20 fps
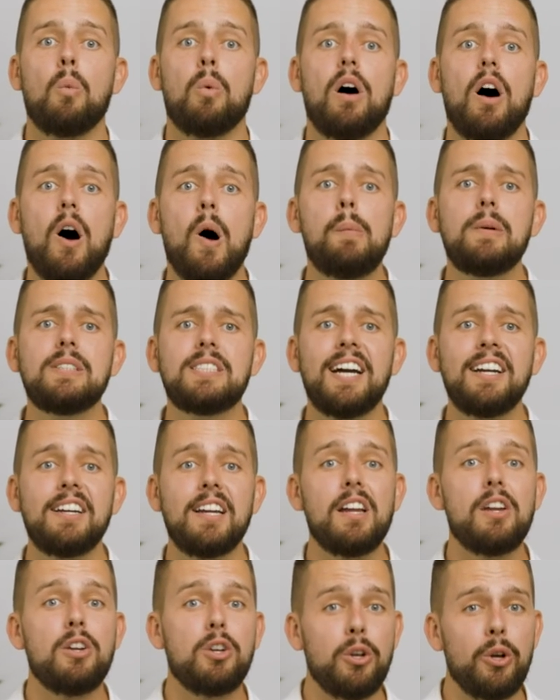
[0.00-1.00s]
where I'll be
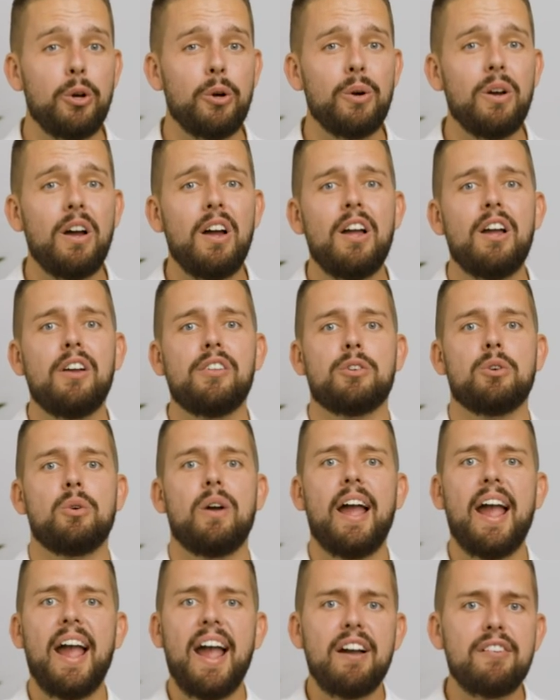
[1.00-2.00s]
taking you through